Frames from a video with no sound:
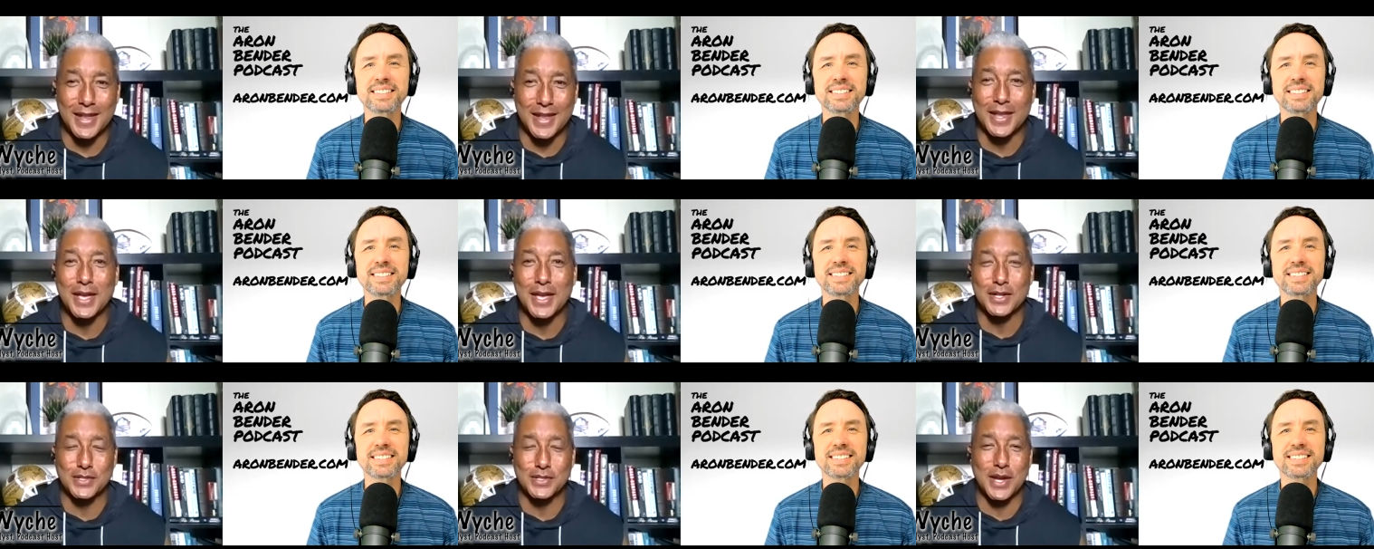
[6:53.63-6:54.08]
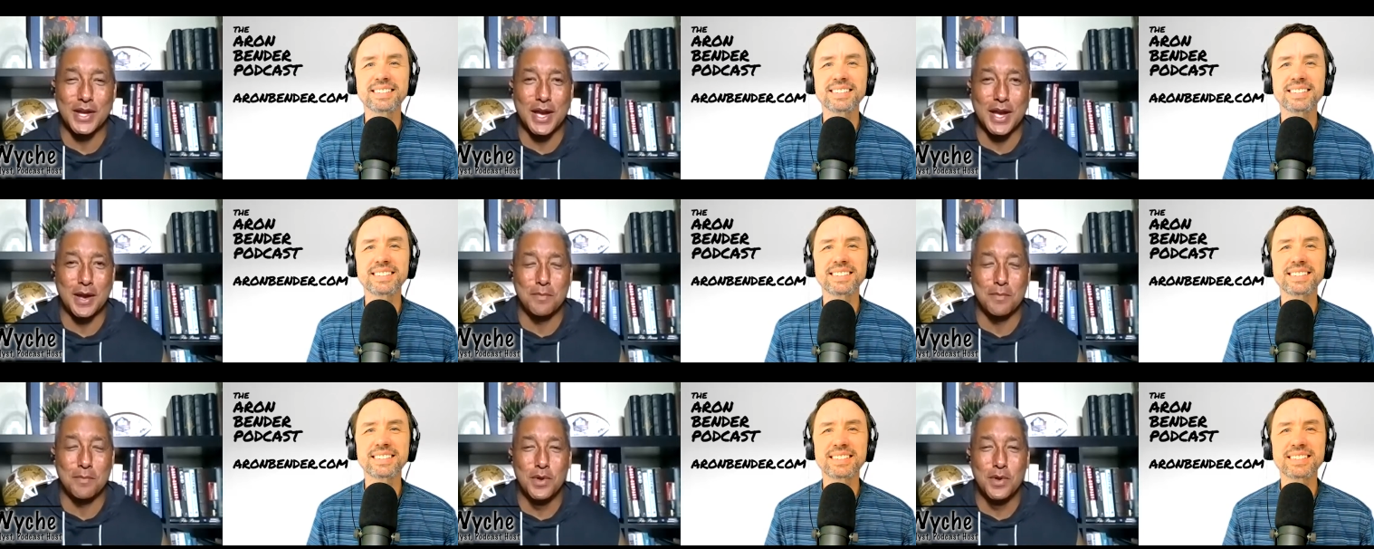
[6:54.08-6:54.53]
Speaker 1: He got a
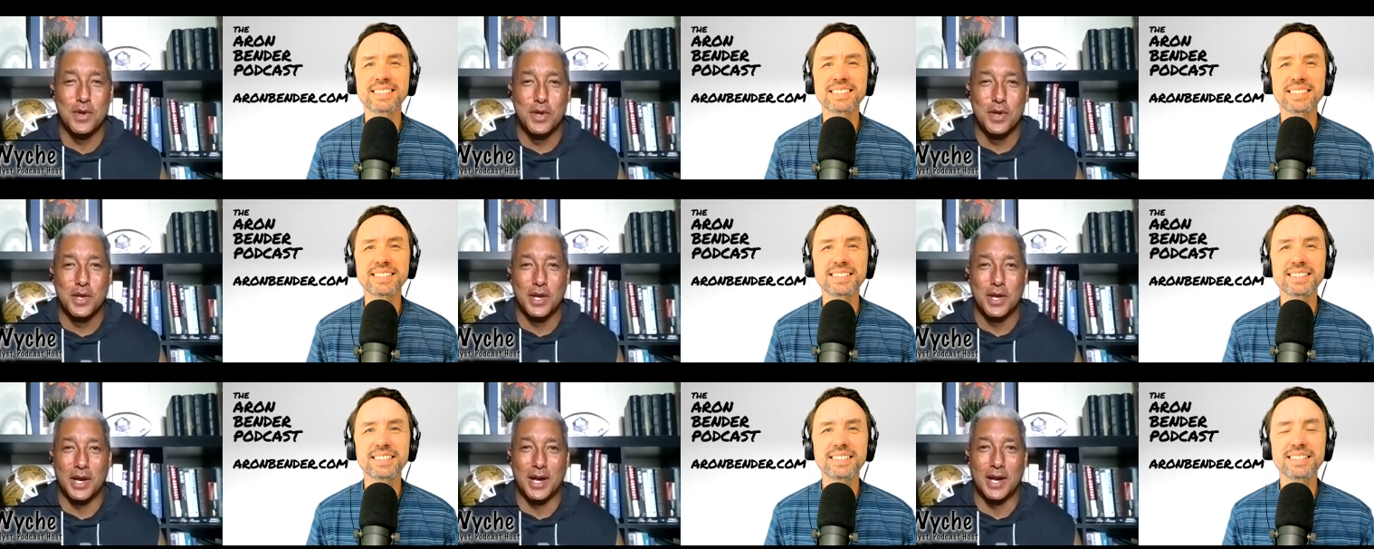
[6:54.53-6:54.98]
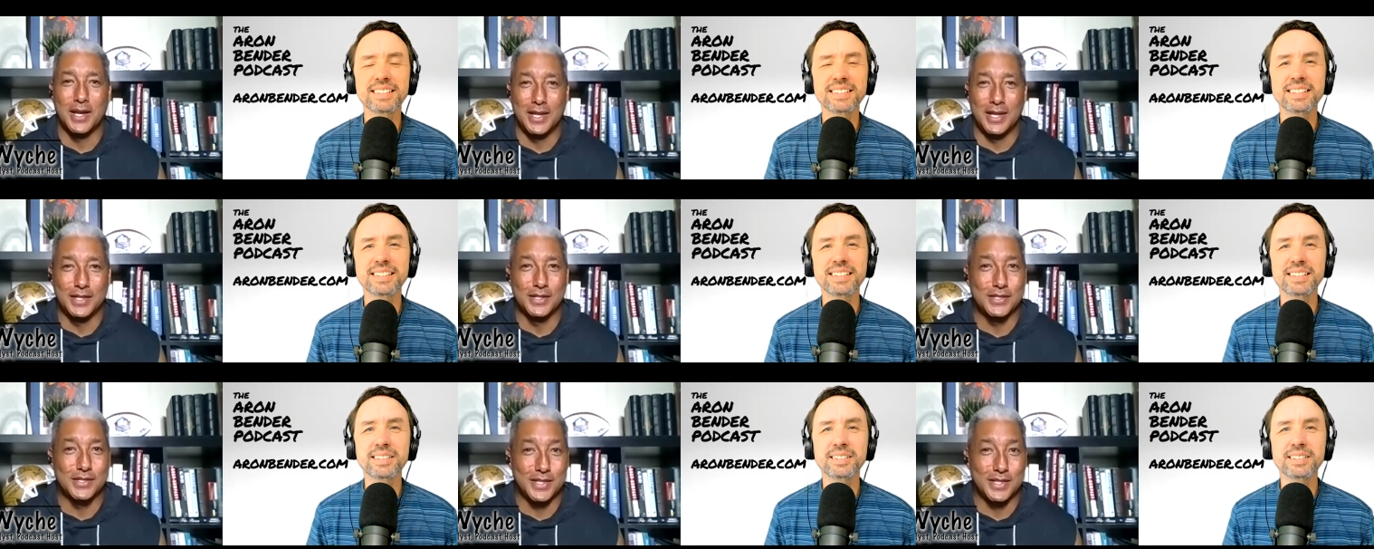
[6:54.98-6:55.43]
job uh,
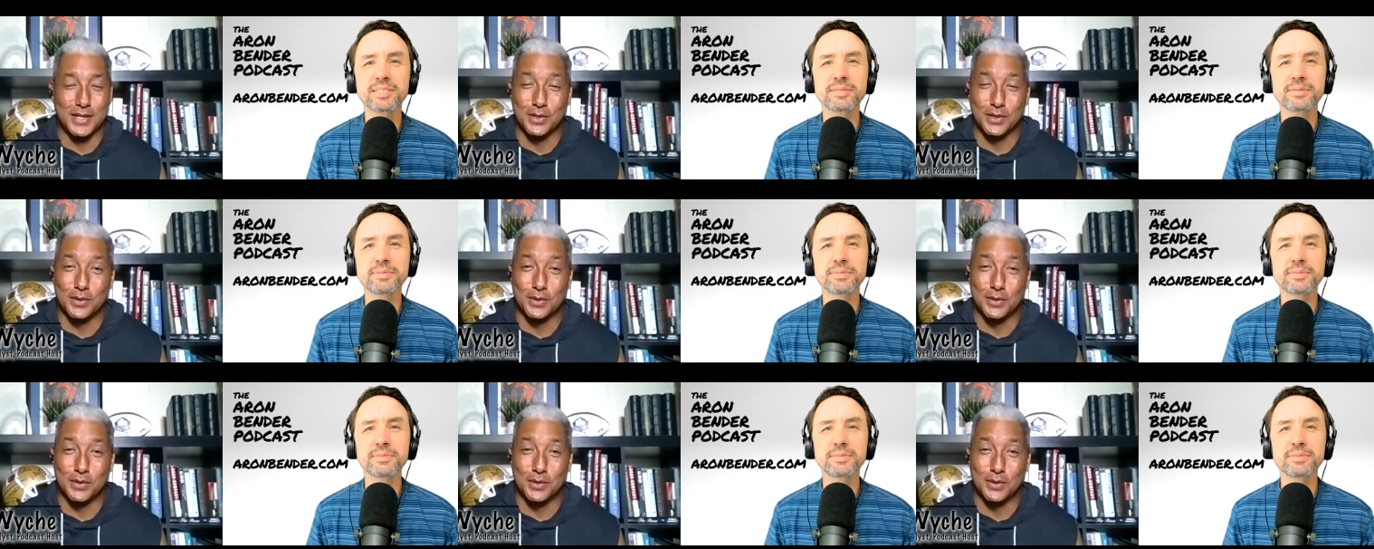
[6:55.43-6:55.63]
in St.